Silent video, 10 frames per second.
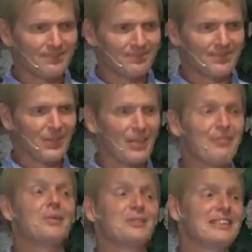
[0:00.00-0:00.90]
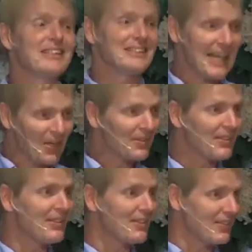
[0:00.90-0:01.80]
Well, if there was any doubt
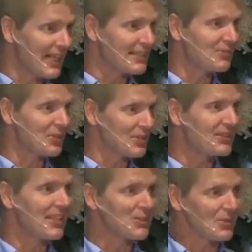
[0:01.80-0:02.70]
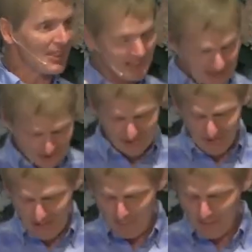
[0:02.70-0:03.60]
in the last verse, guess what? It's cleared
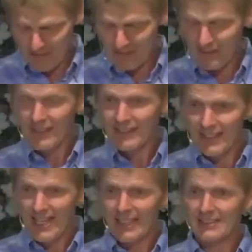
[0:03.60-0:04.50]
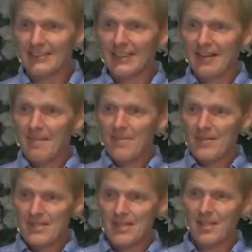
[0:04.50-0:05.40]
up here. Yes,
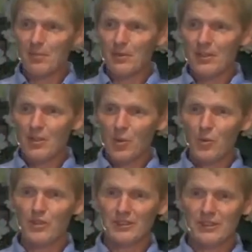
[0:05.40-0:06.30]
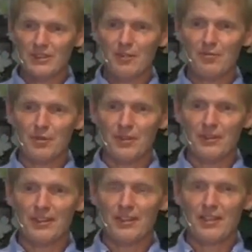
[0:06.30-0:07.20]
some will suffer
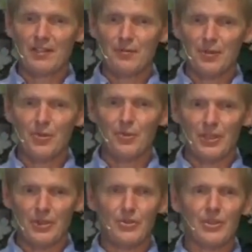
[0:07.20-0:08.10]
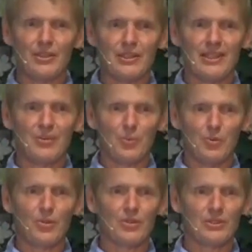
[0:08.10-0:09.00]
for doing good in the
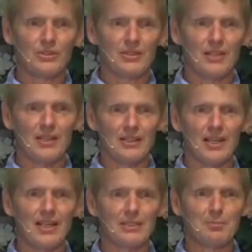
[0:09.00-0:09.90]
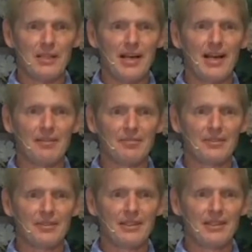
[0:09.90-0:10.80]
world on God's behalf.
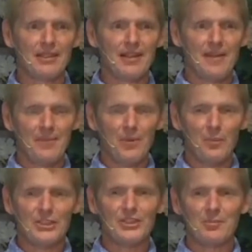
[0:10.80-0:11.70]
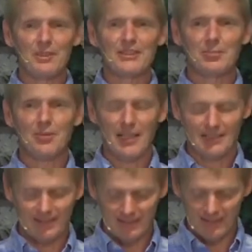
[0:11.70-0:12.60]
We shouldn't be surprised
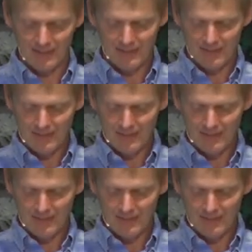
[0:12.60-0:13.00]
at this.